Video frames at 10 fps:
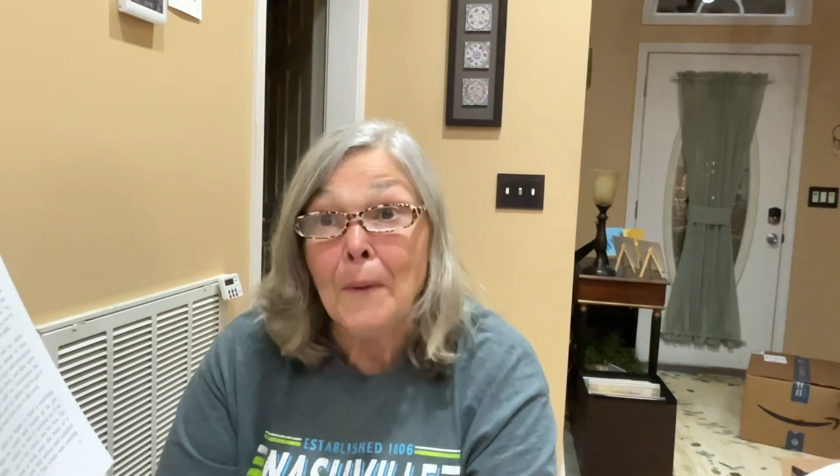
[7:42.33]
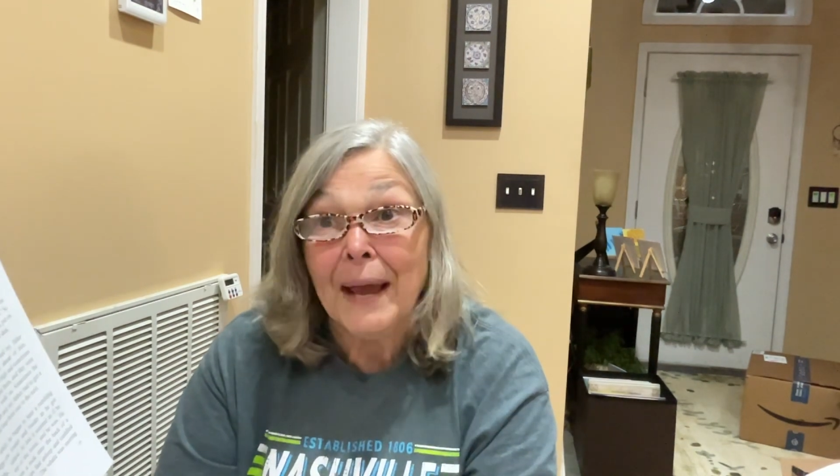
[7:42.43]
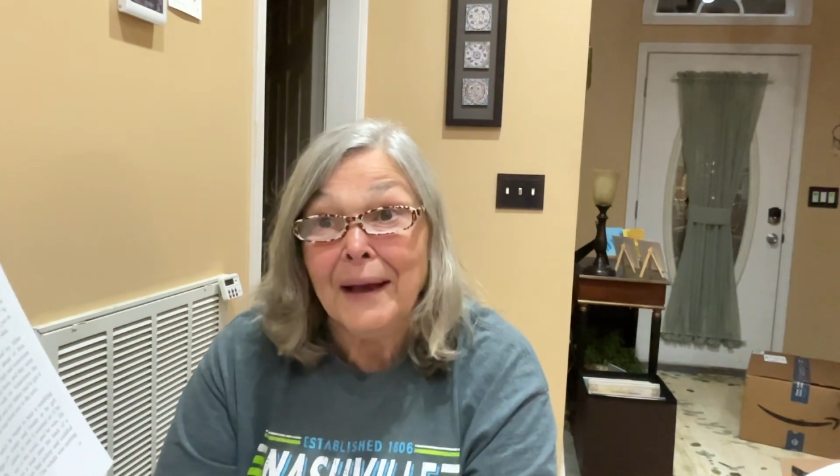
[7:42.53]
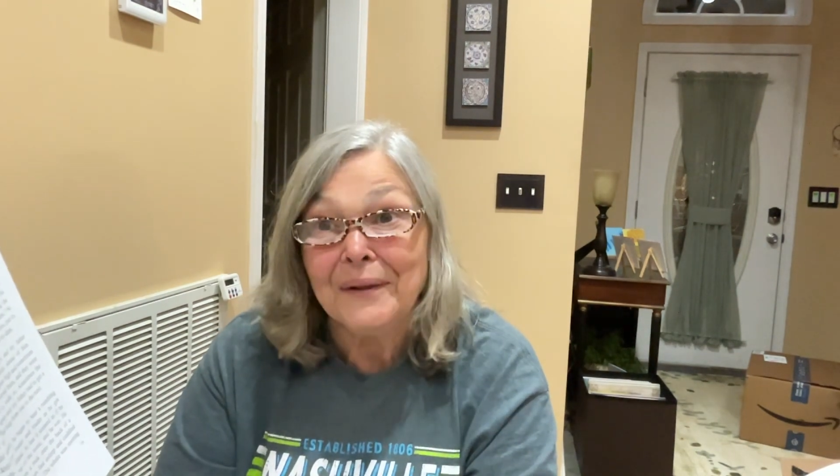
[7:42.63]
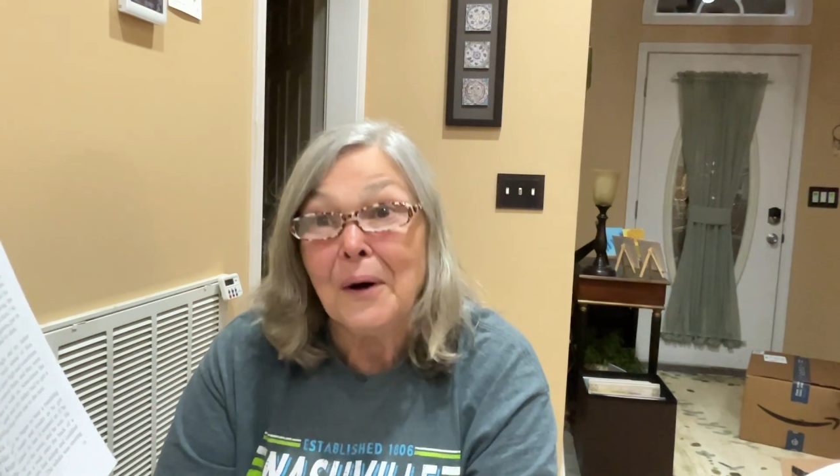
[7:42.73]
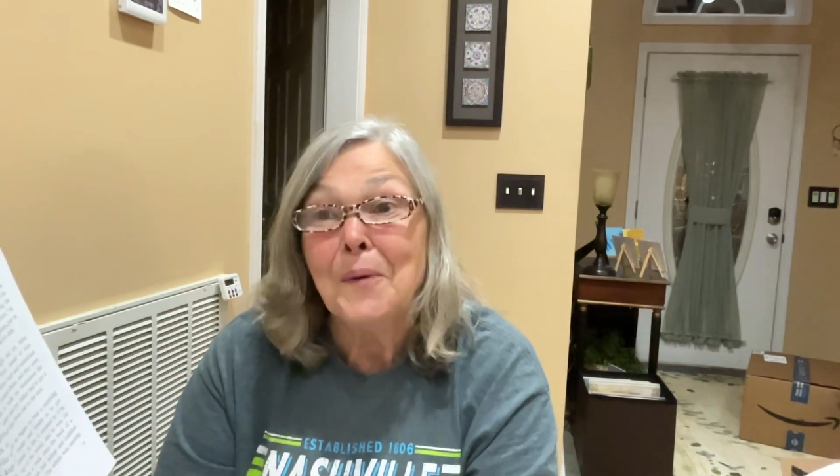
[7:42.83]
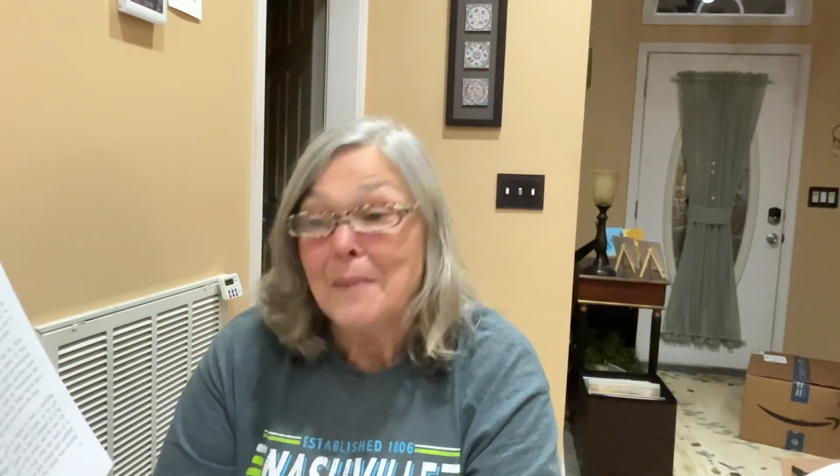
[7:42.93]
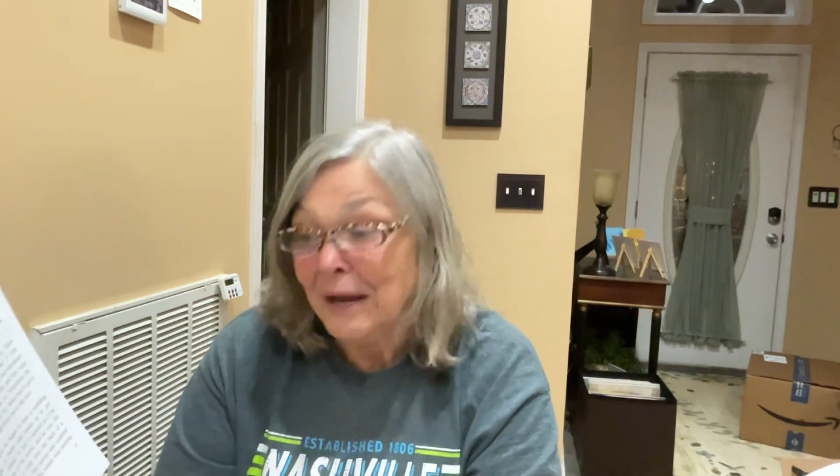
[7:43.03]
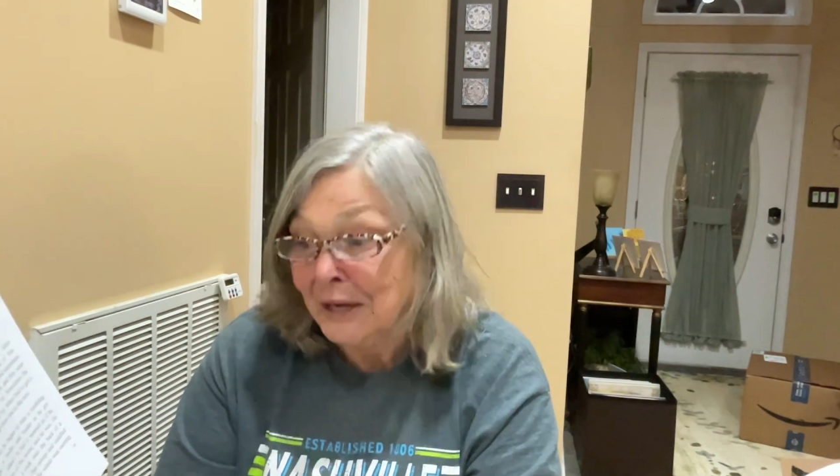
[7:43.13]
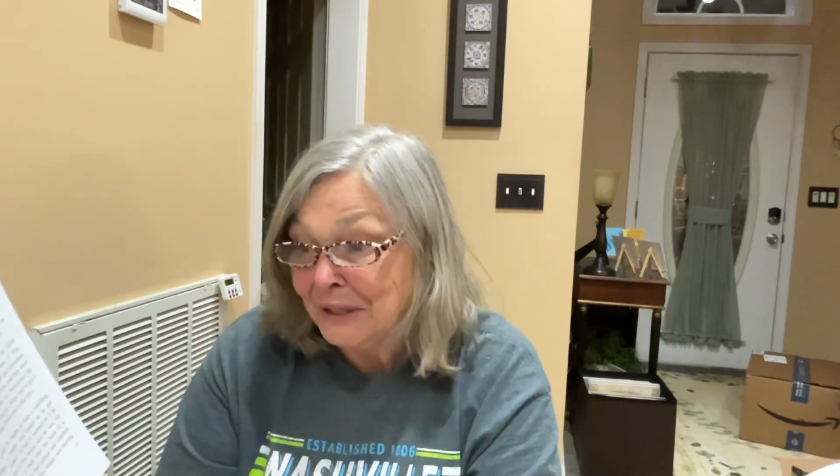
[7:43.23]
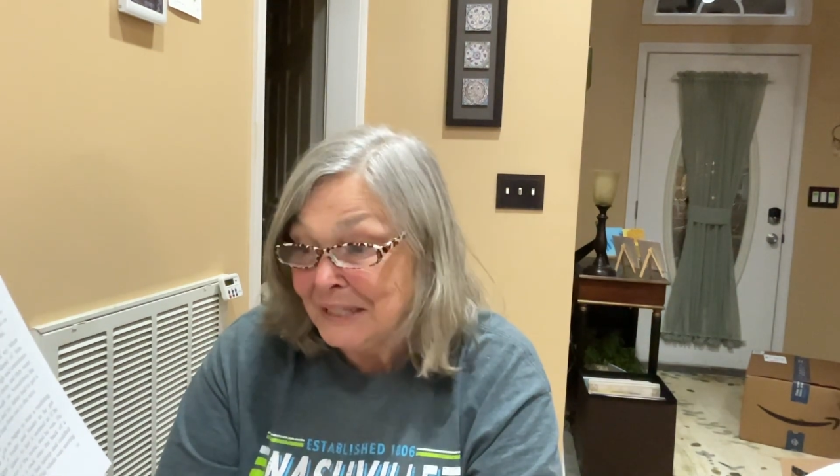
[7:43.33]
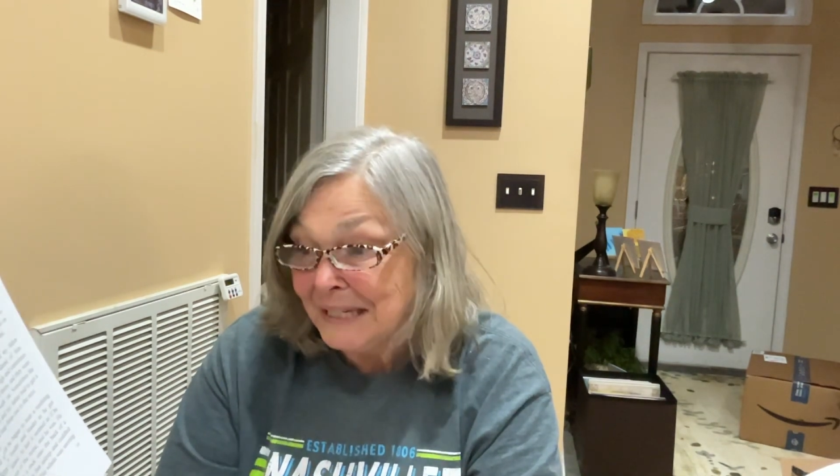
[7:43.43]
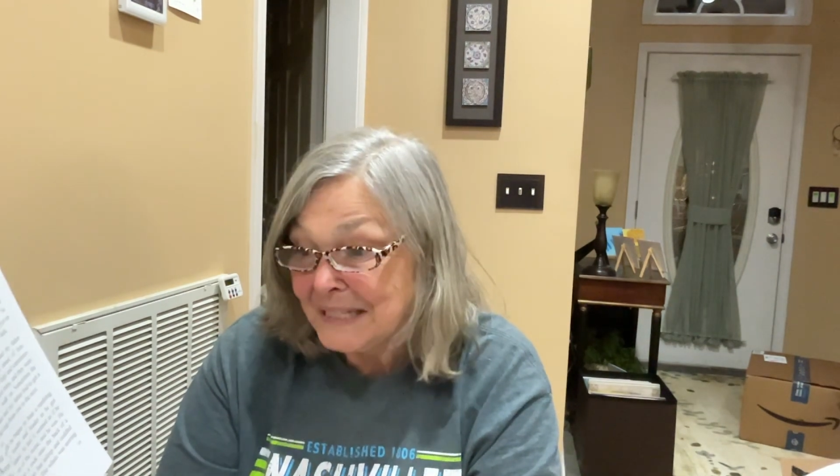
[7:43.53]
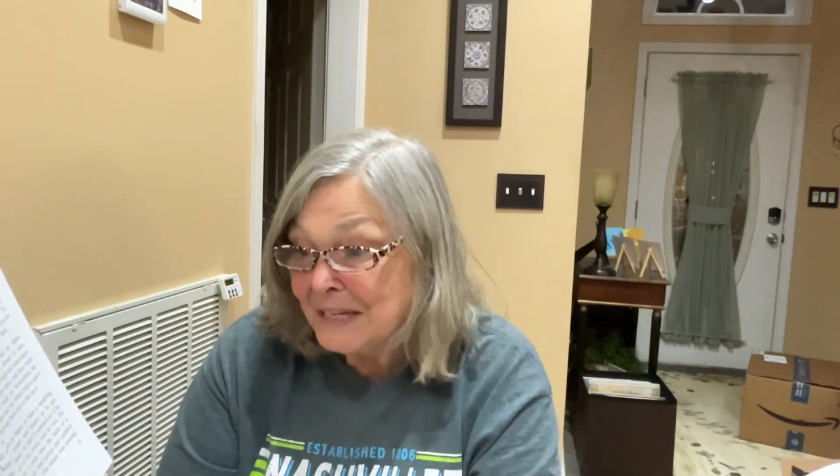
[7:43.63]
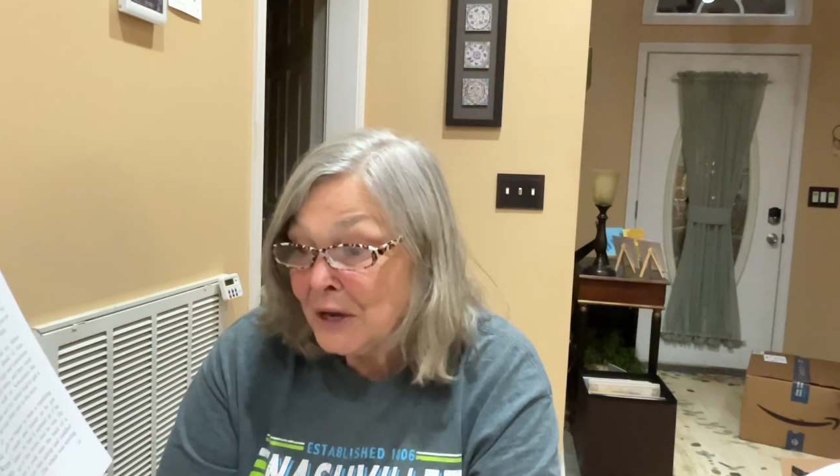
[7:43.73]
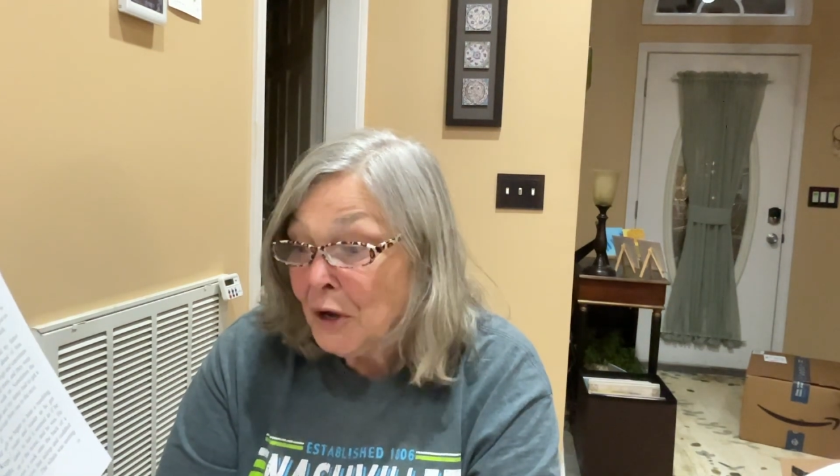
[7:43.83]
whale, oh my goodness,